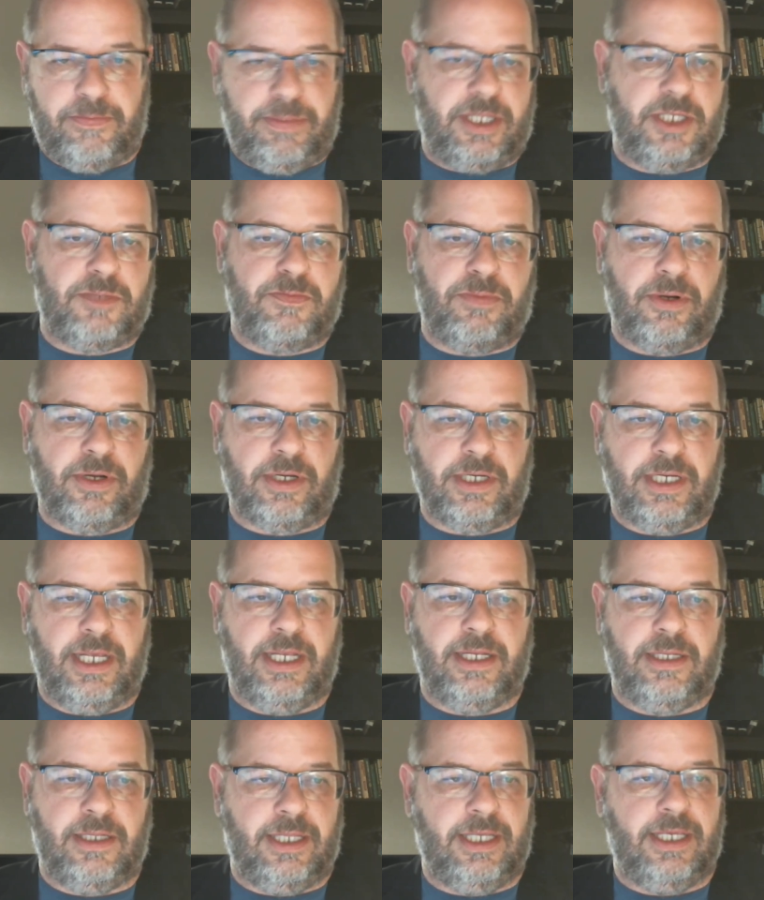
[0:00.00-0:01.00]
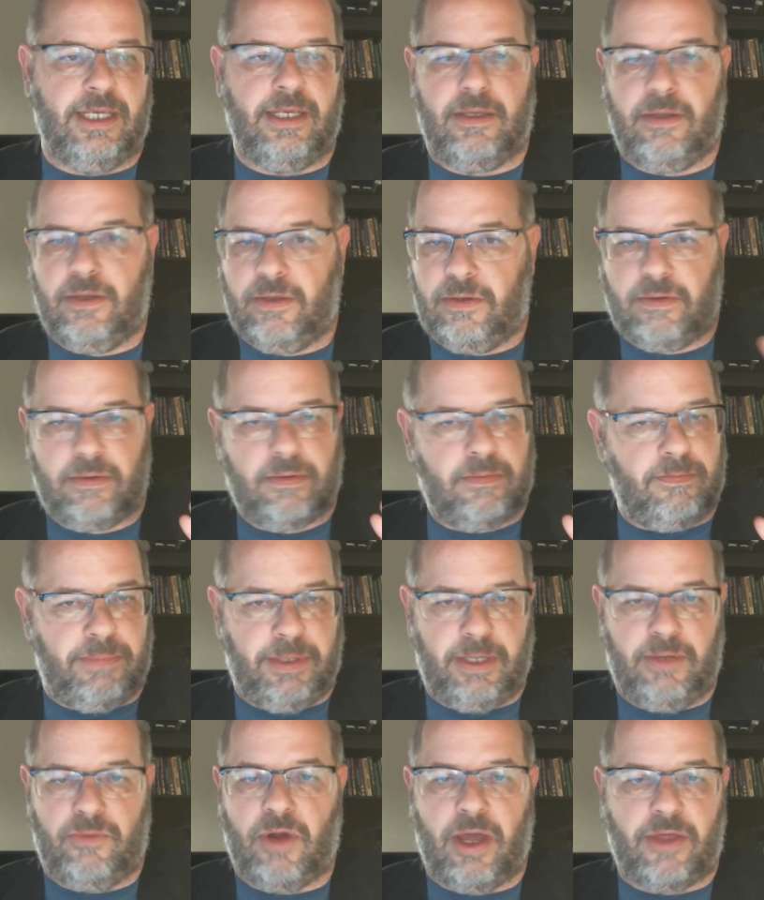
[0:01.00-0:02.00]
Pittsburgh did the
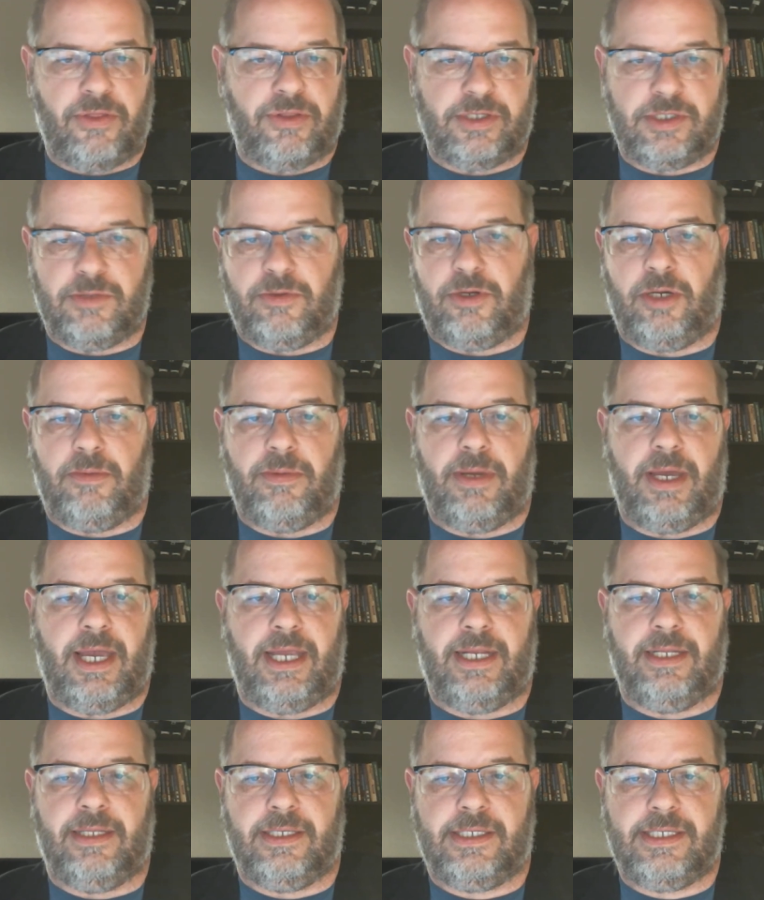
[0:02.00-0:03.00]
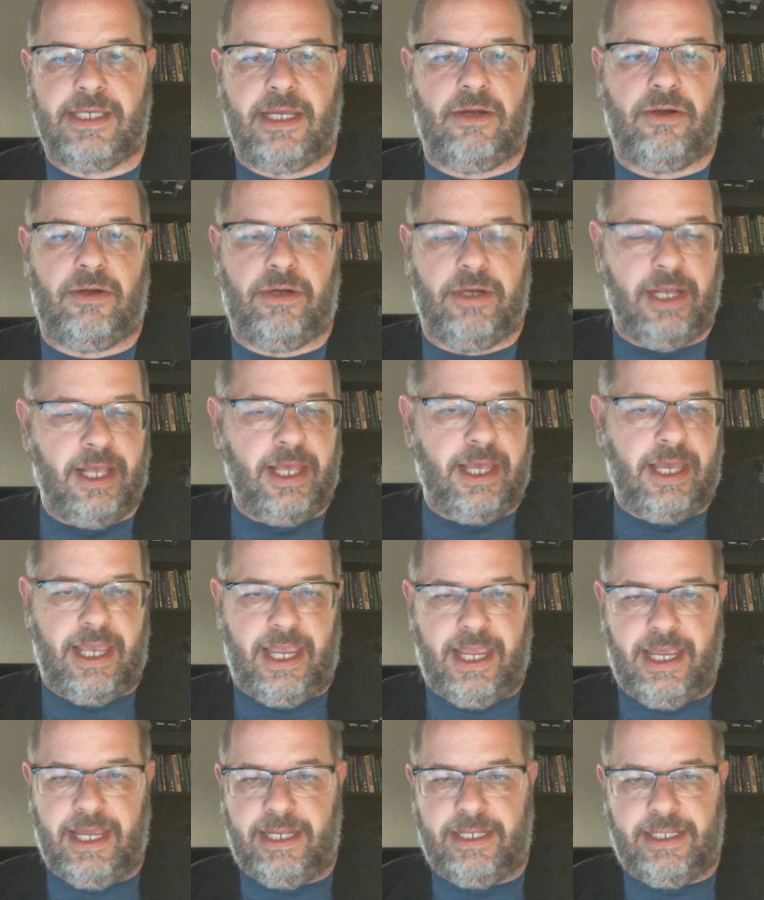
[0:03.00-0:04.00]
Ben Roethlisberger behind the center,
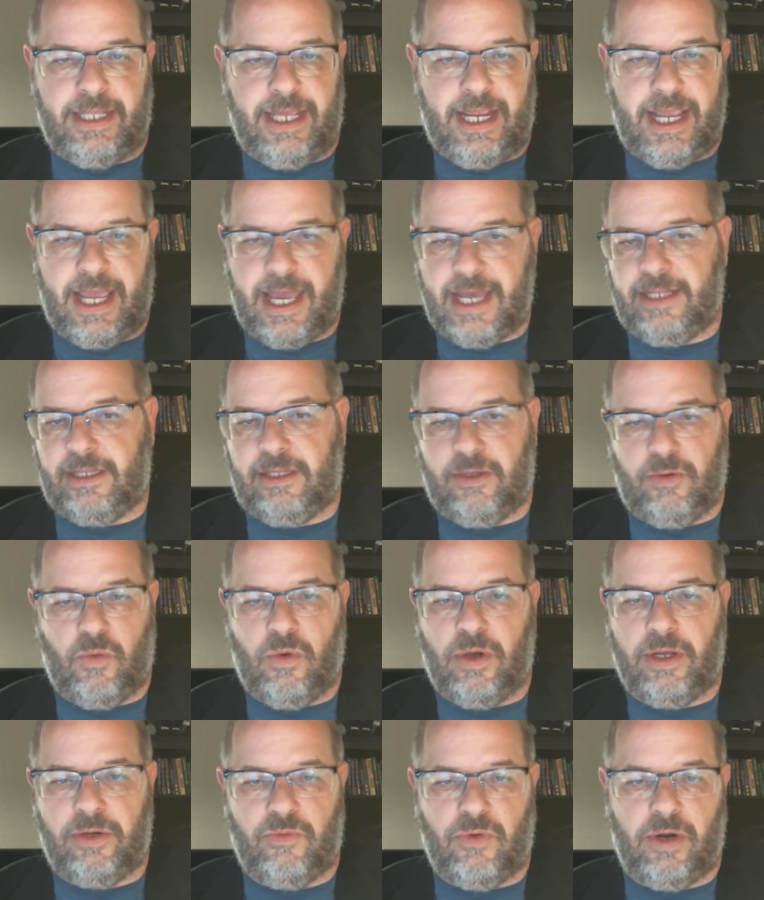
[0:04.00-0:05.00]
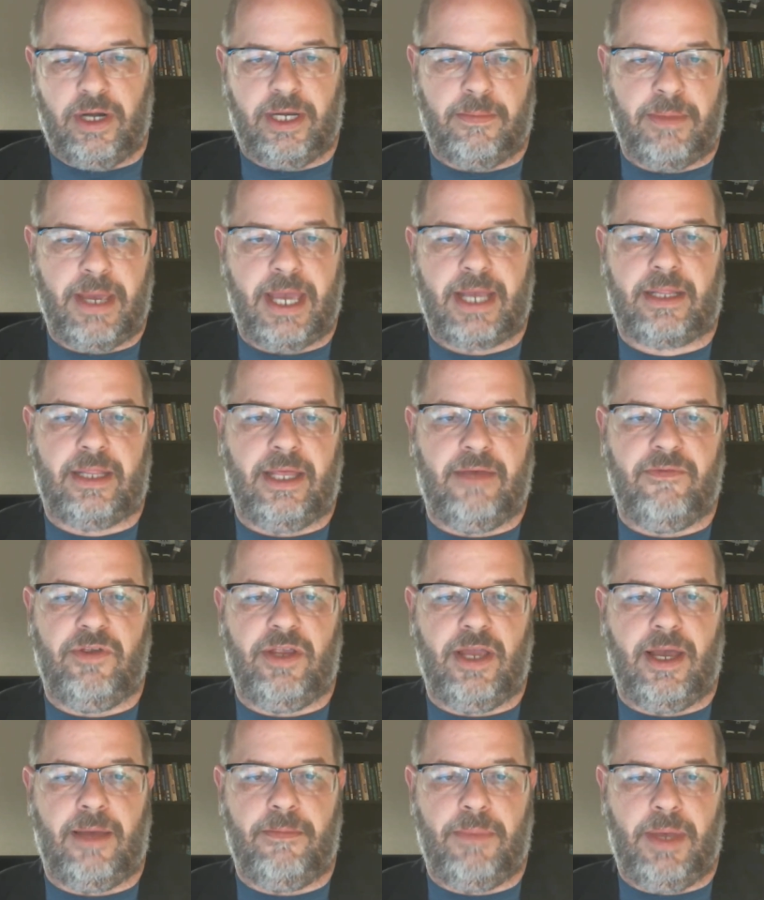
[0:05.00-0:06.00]
and they had the 1 running back,
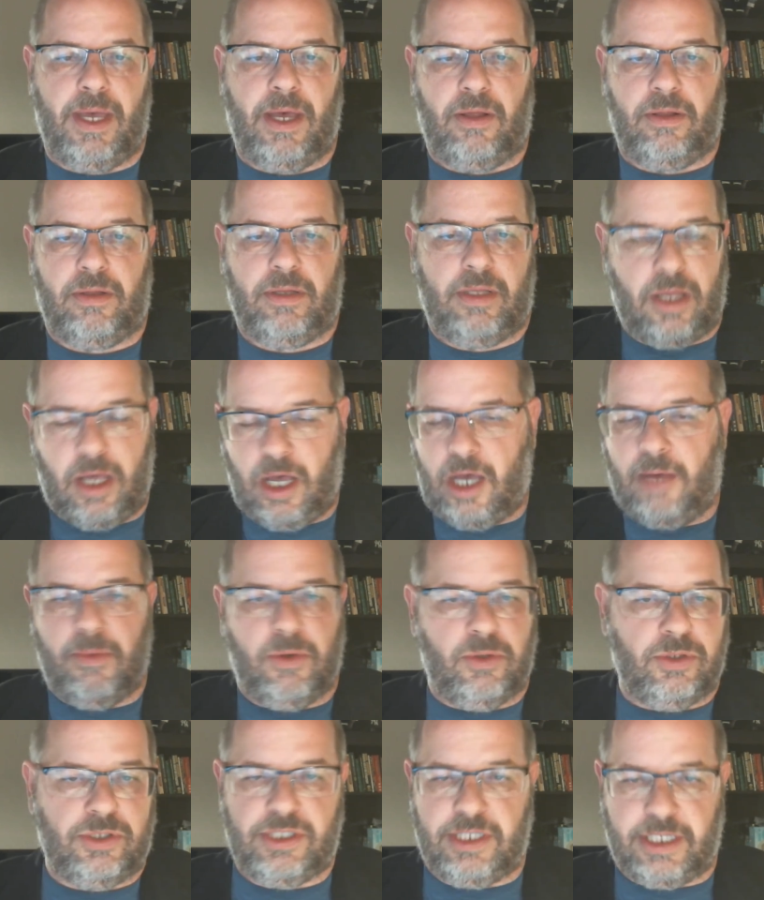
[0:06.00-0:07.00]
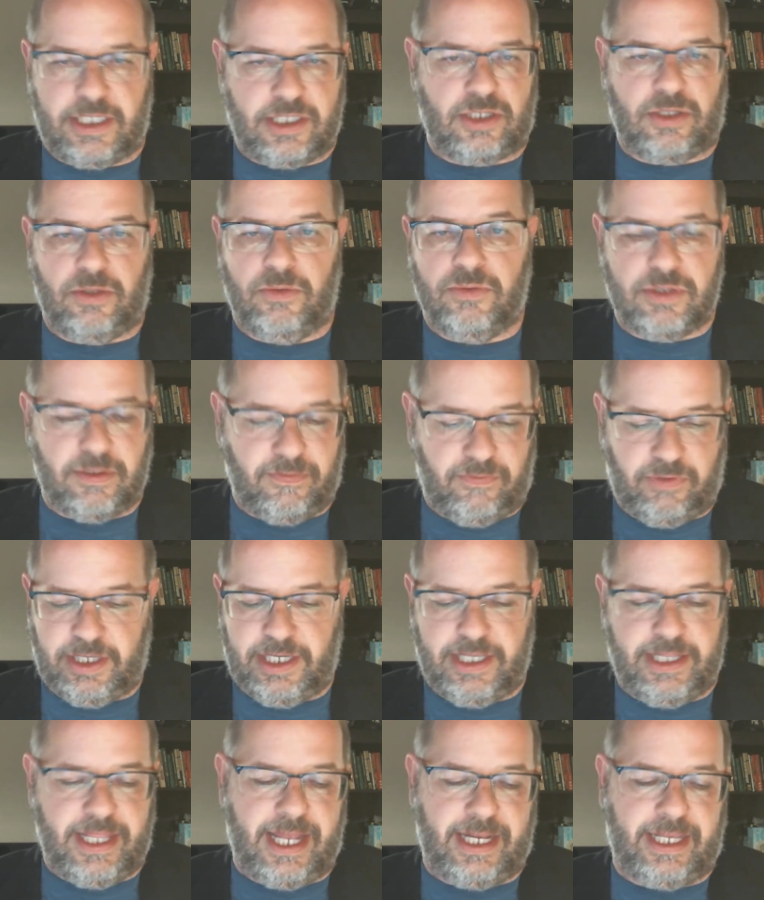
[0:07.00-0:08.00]
Le'Veon Bell, almost exclusively
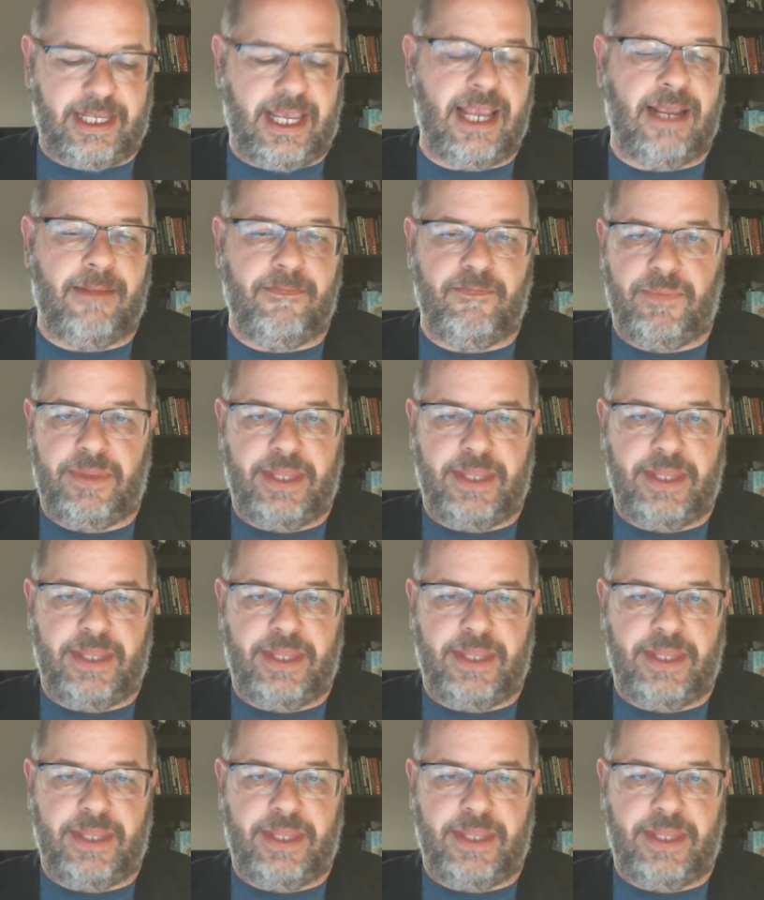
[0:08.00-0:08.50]
in that game.